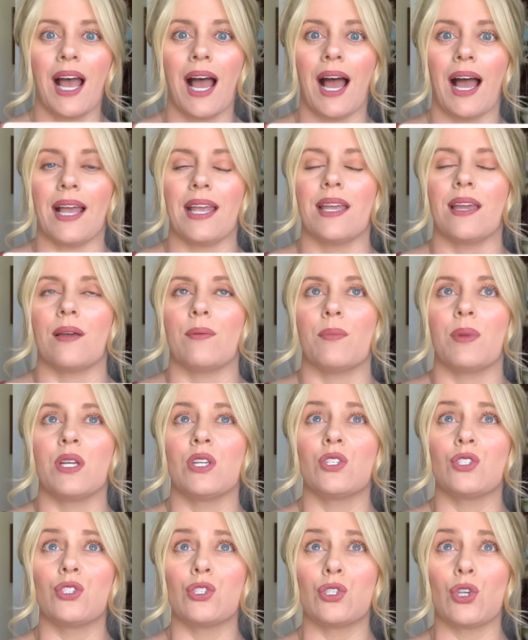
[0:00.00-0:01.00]
I am
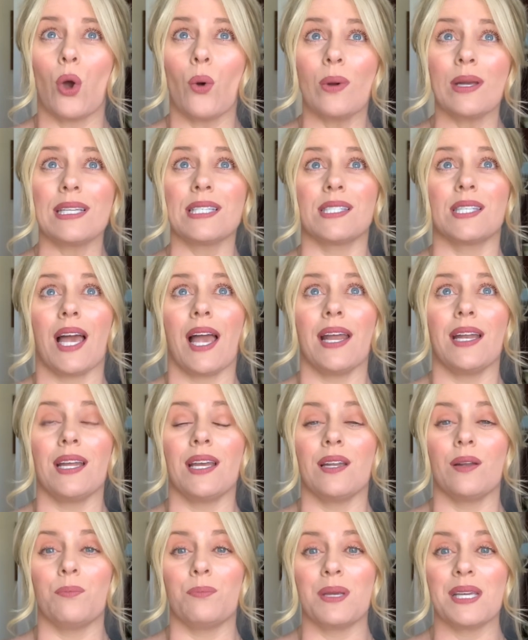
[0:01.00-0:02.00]
so
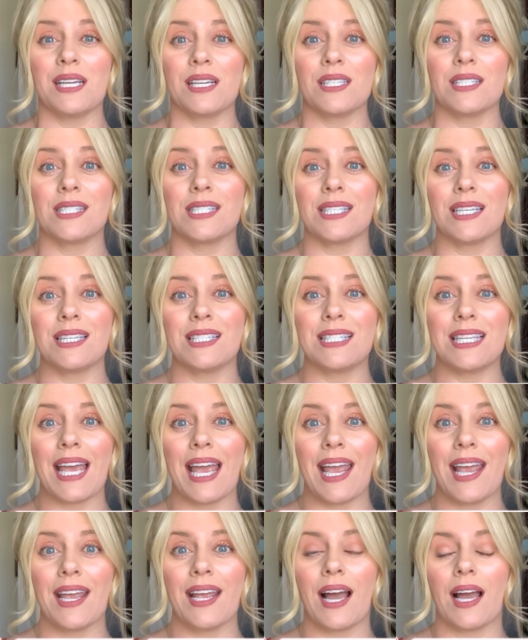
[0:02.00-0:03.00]
excited because
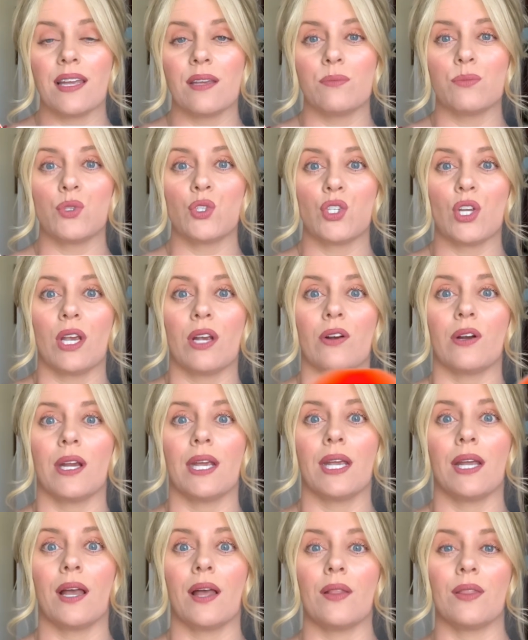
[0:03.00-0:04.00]
today I am
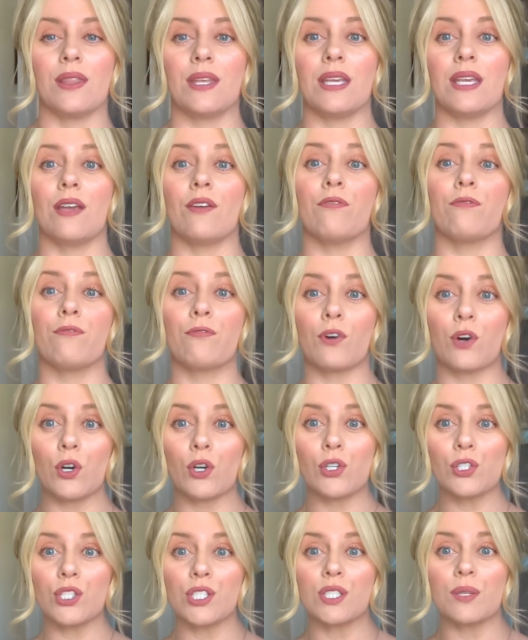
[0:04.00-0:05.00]
sharing the
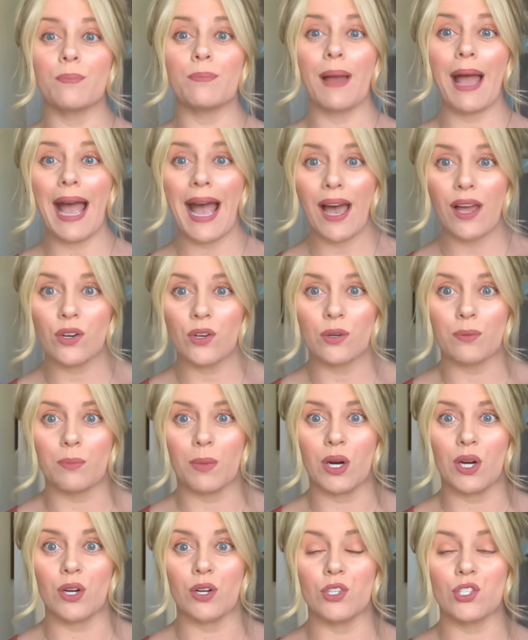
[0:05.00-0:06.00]
first pattern
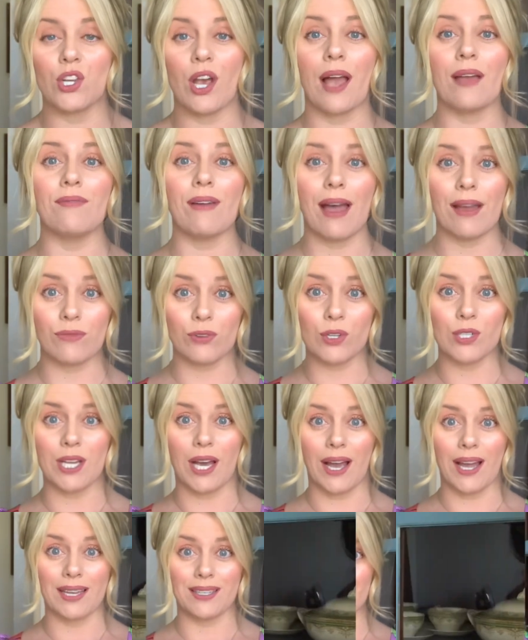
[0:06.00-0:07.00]
merge I've ever
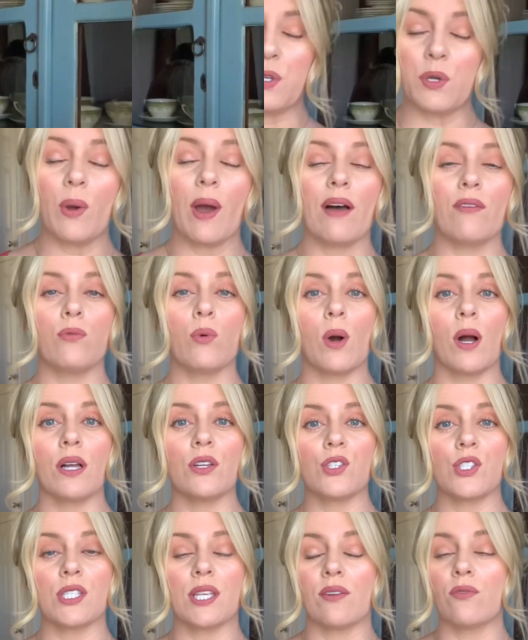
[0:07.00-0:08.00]
done. If you have
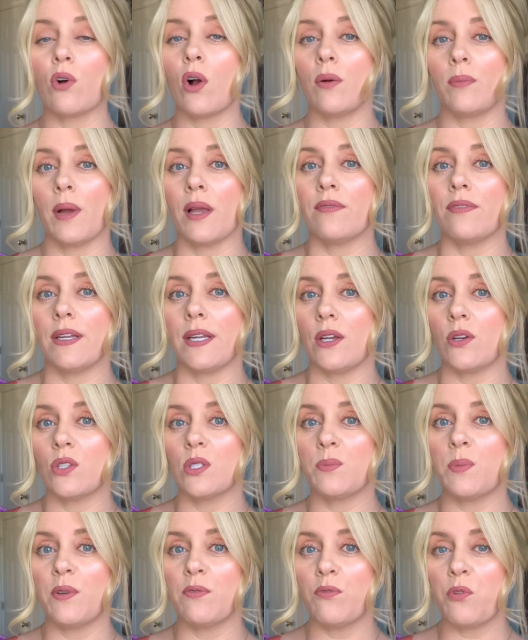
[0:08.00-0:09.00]
watched several of my
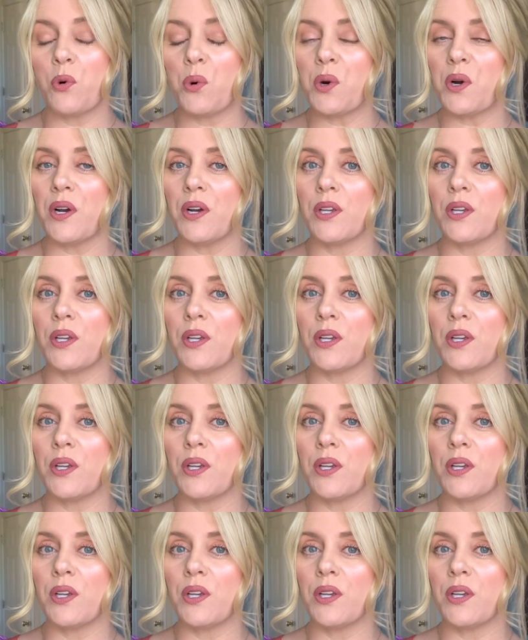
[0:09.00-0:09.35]
videos before,